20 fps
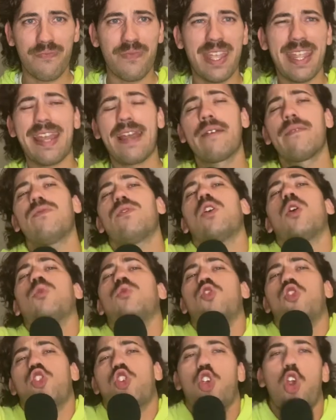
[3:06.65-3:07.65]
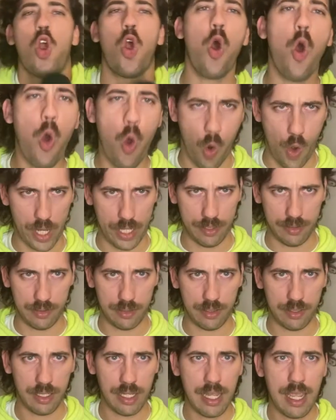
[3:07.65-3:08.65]
They have no
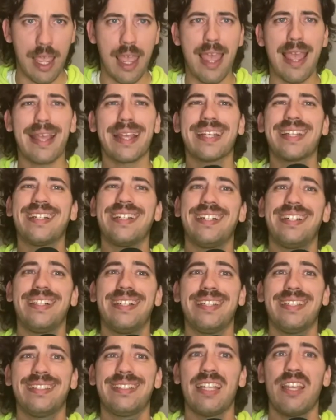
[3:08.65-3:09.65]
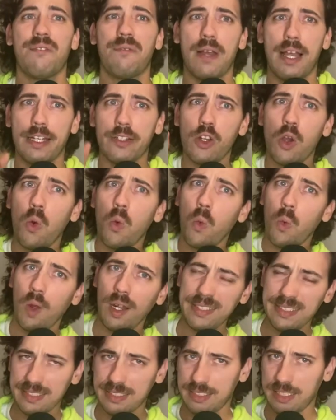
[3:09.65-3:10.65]
choice, because if I know
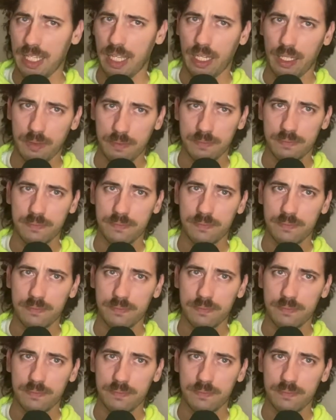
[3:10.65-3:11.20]
one thing,